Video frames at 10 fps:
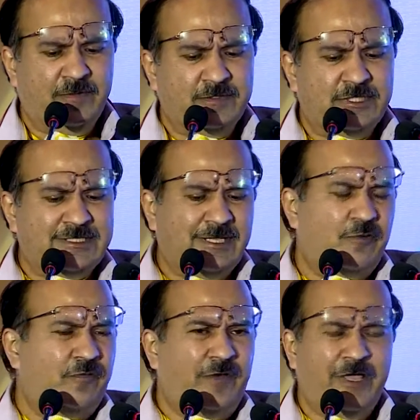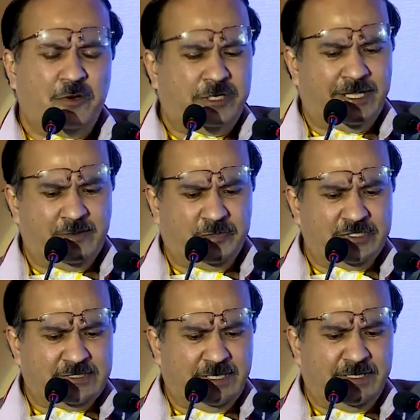just around 5 or
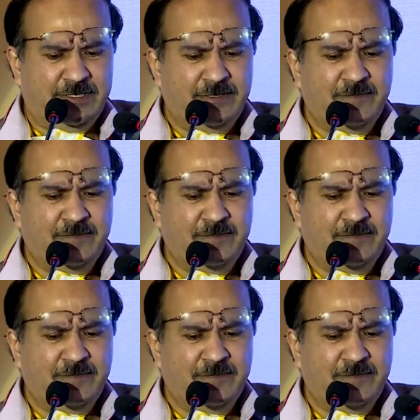10%.